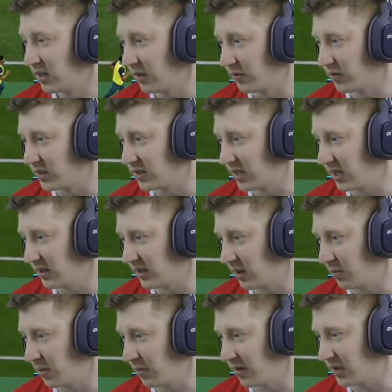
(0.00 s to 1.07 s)
Lovely
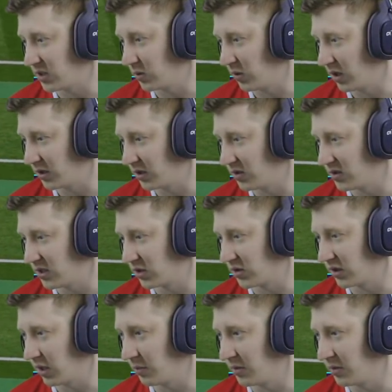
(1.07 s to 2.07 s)
takedown by Masuaku. Cedric